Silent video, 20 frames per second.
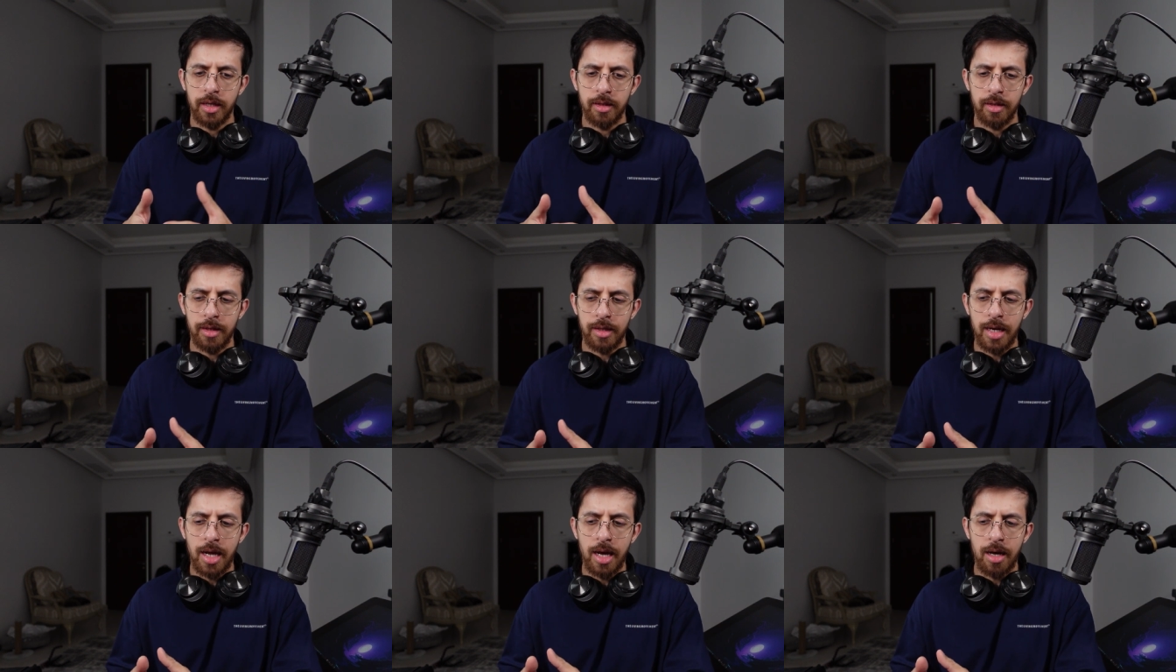
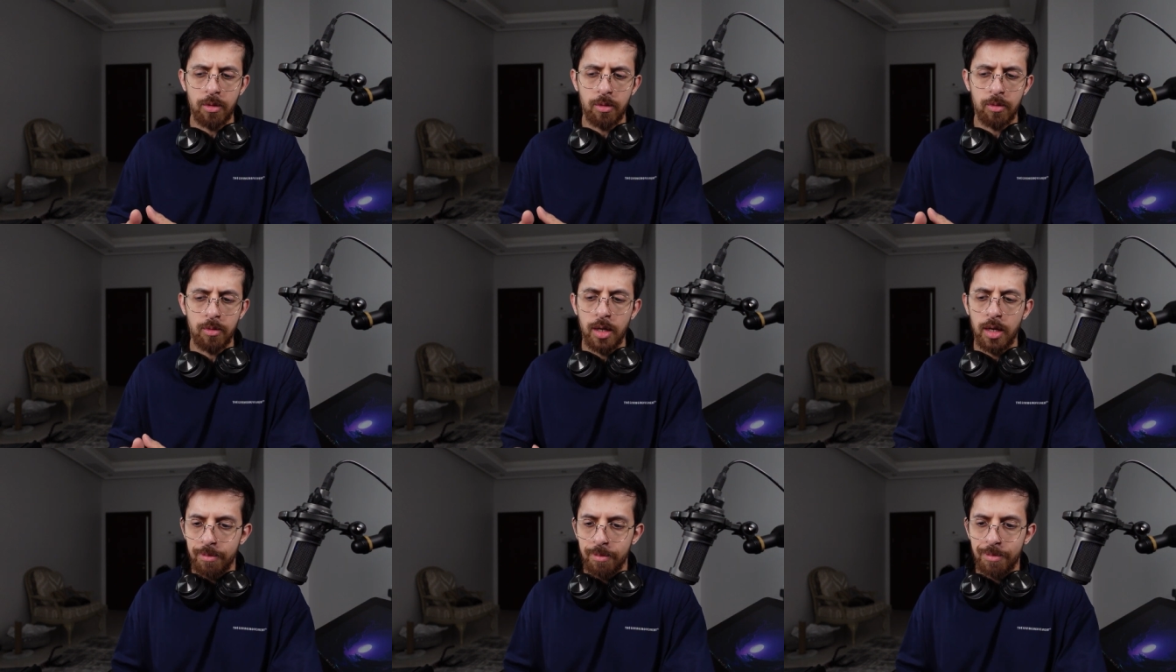
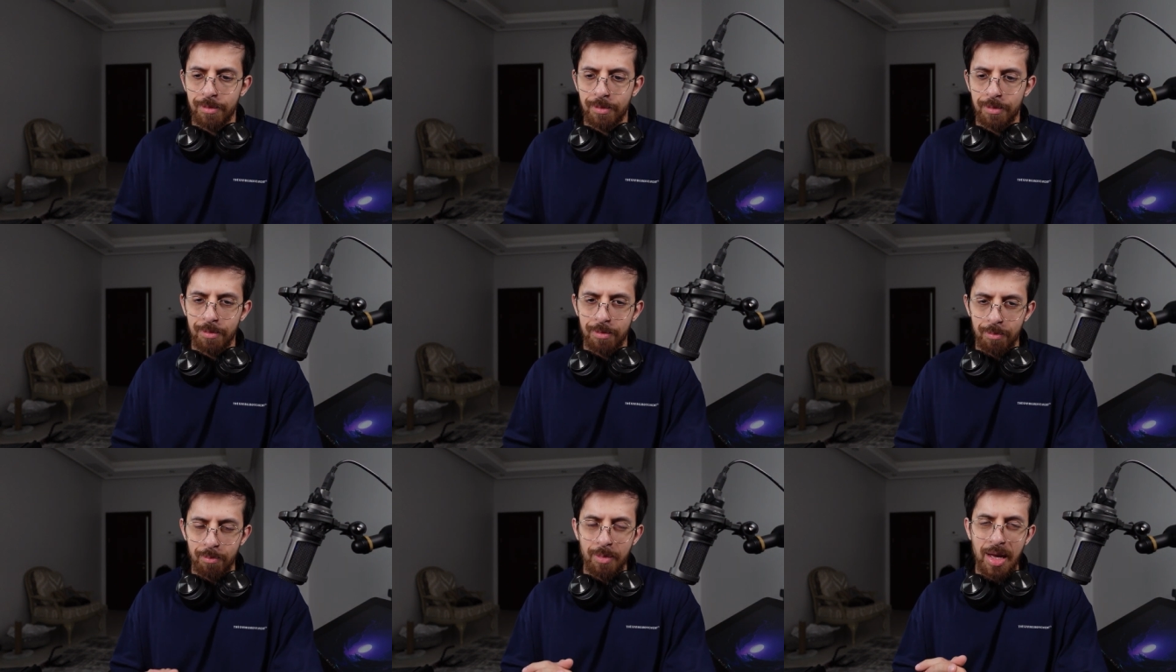Now,
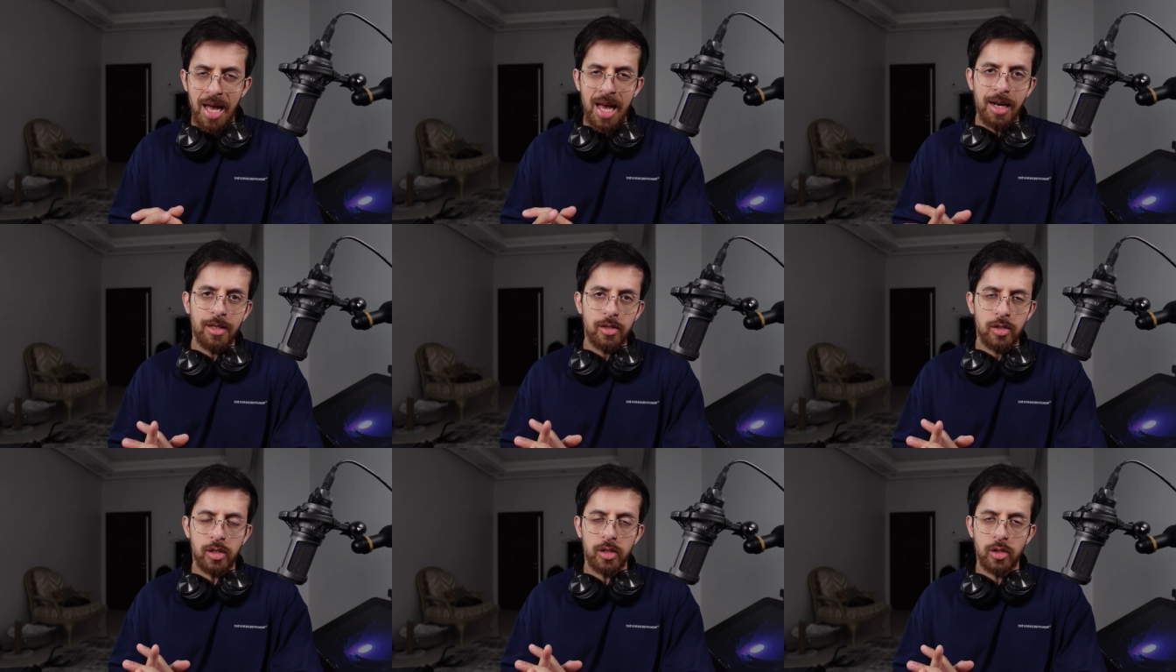
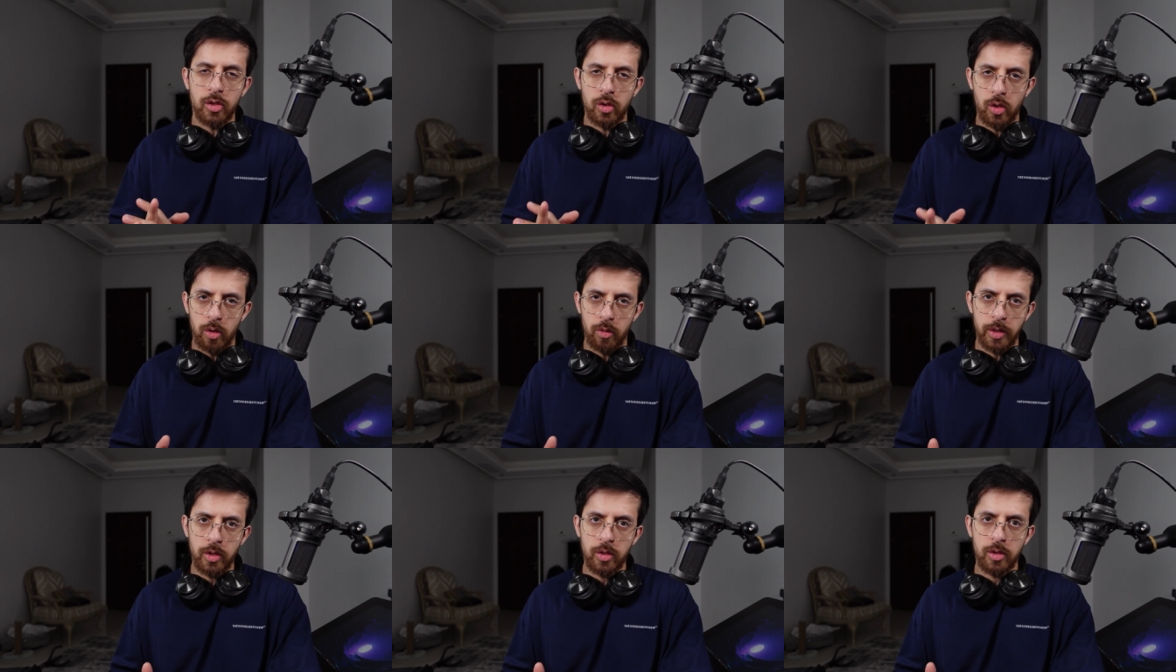balance is
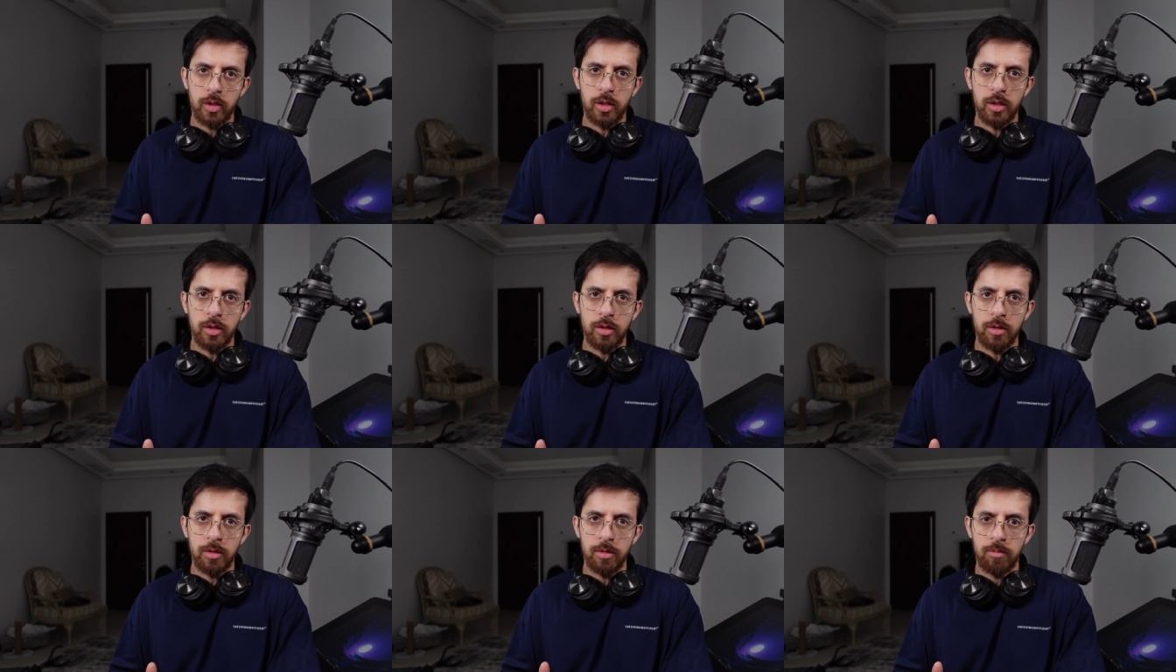always
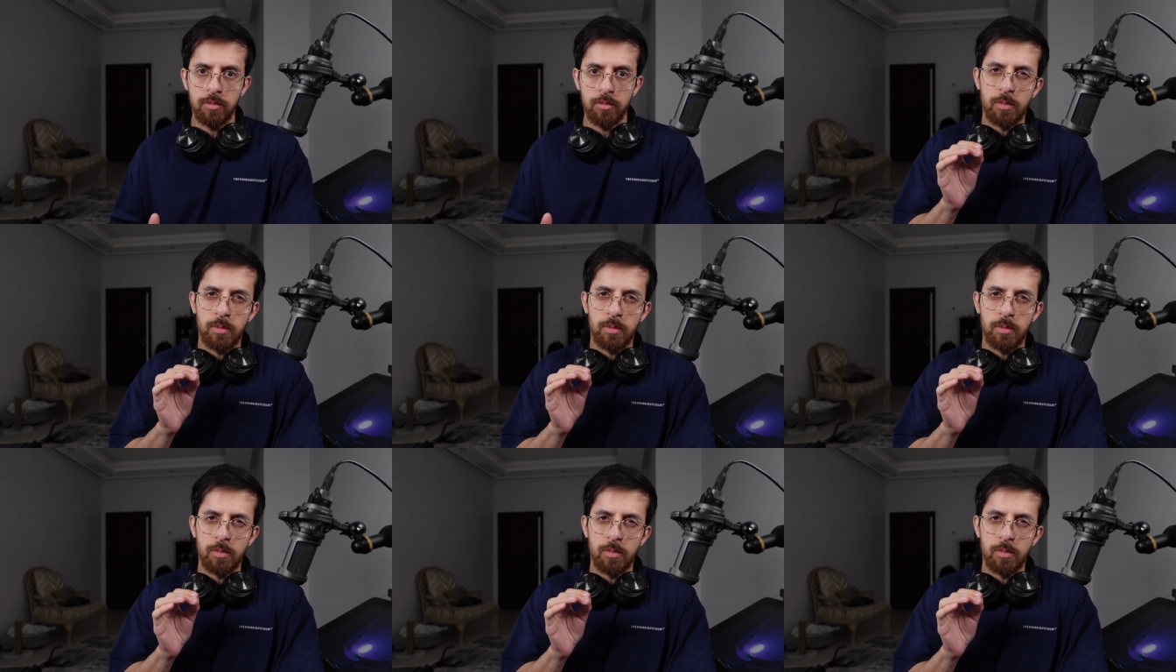good.